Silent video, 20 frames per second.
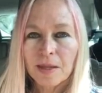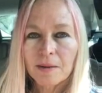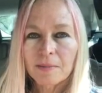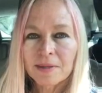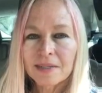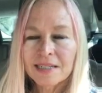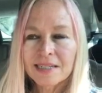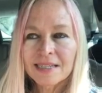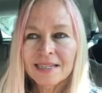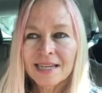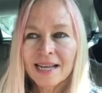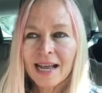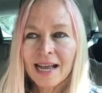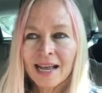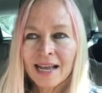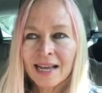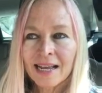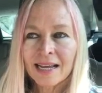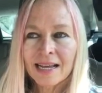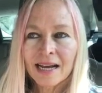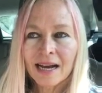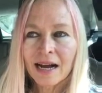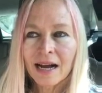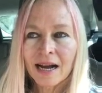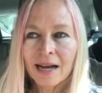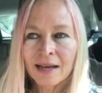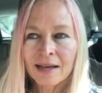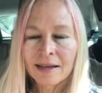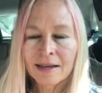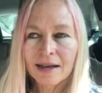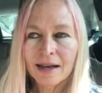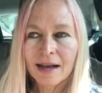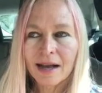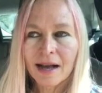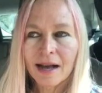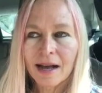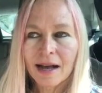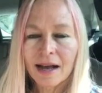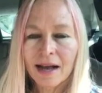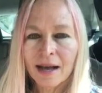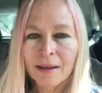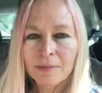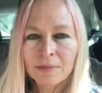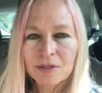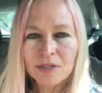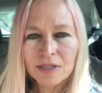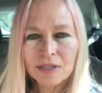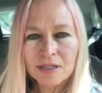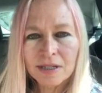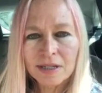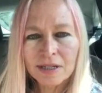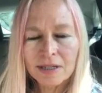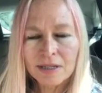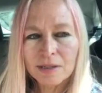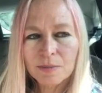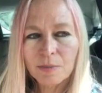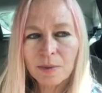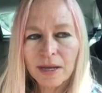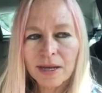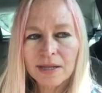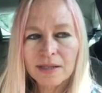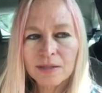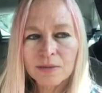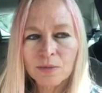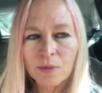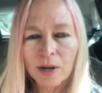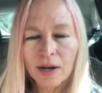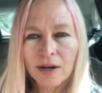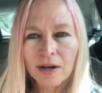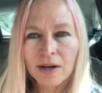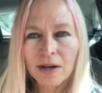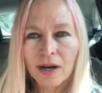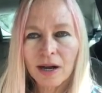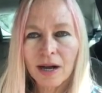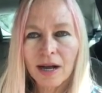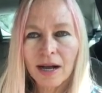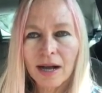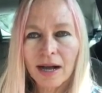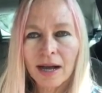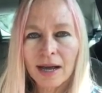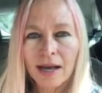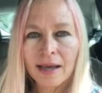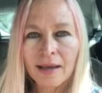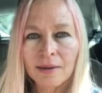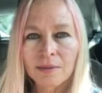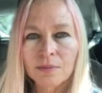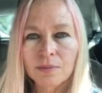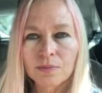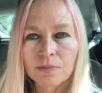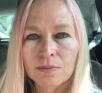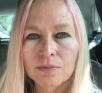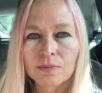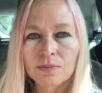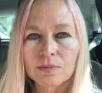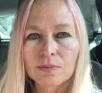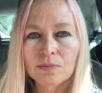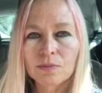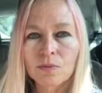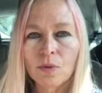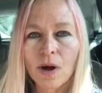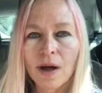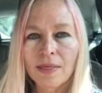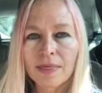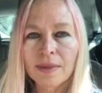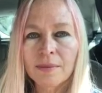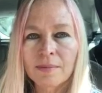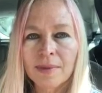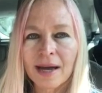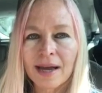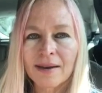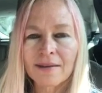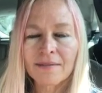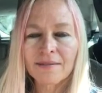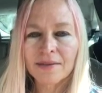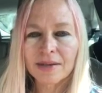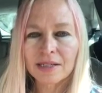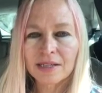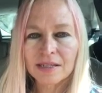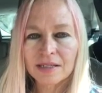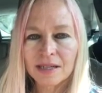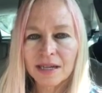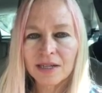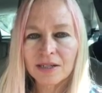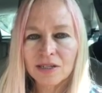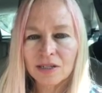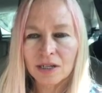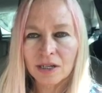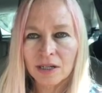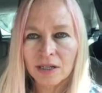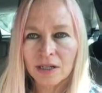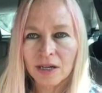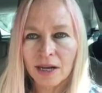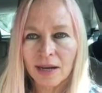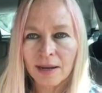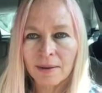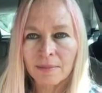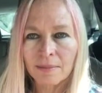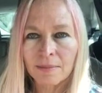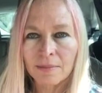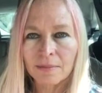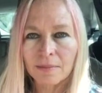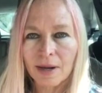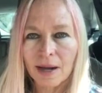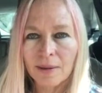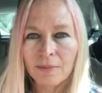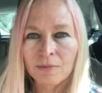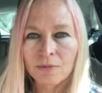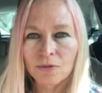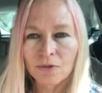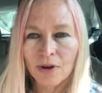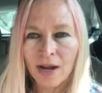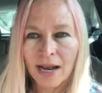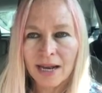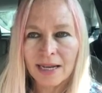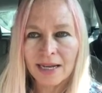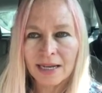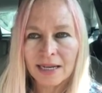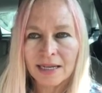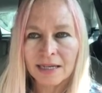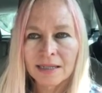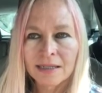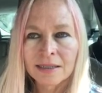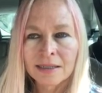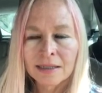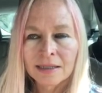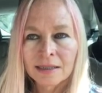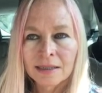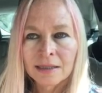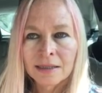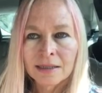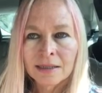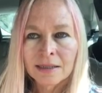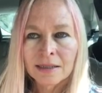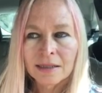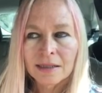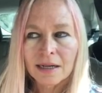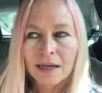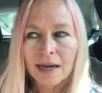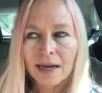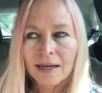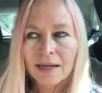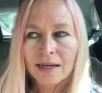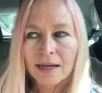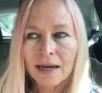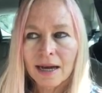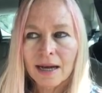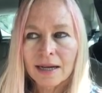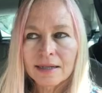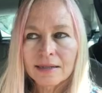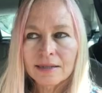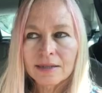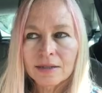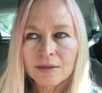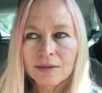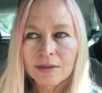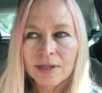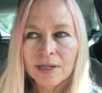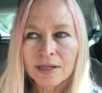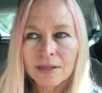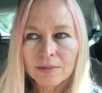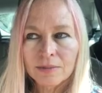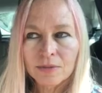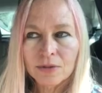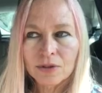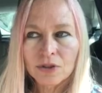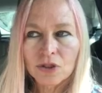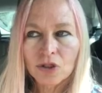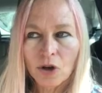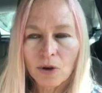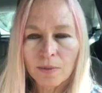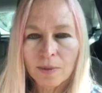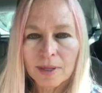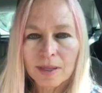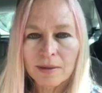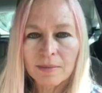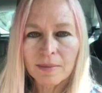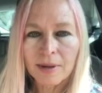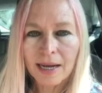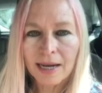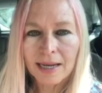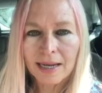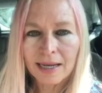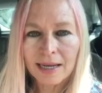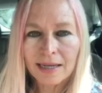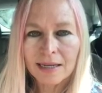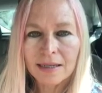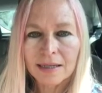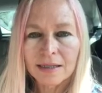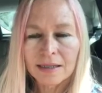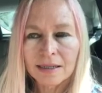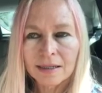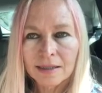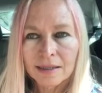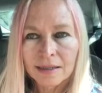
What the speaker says: But today, I'm just in a space where I want the manifestation. I'm ready. I scream, show me the money.